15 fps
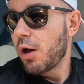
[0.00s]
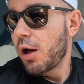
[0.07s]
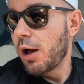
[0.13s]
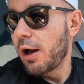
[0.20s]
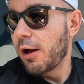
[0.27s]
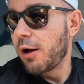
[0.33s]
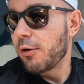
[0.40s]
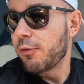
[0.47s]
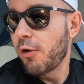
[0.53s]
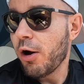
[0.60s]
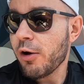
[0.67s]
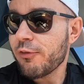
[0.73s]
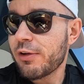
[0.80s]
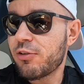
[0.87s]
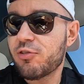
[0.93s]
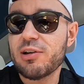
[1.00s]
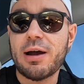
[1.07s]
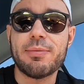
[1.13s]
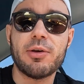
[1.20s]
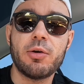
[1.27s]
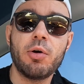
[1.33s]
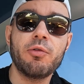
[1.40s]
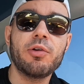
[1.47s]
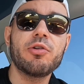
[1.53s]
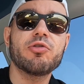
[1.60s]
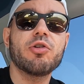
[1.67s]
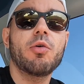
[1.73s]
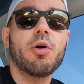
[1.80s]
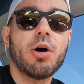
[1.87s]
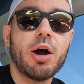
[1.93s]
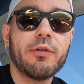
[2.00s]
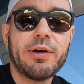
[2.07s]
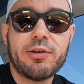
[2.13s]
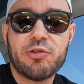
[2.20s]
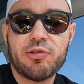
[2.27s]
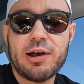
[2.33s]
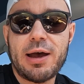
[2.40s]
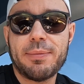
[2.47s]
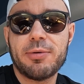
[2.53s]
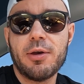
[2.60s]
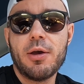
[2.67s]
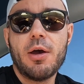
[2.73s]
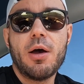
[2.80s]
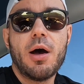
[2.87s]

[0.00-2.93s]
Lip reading: Heart rate straps, I don't really show heart rate straps.